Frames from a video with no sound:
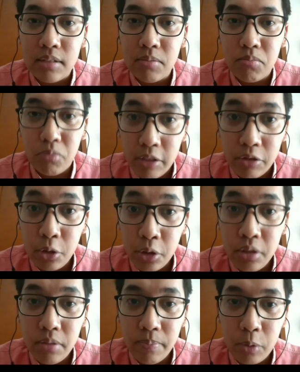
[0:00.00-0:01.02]
it's
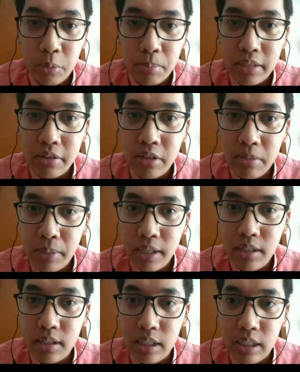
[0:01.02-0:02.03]
good to
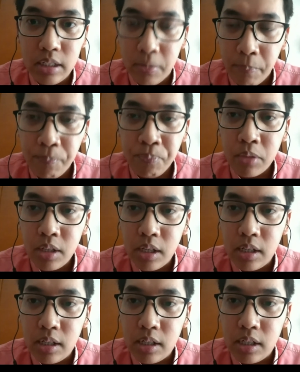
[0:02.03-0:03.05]
participate in
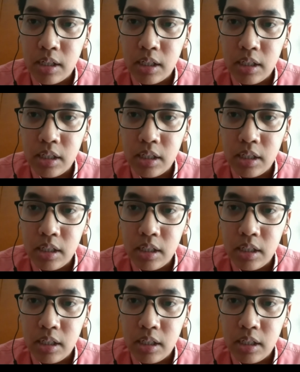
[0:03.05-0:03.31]
uh,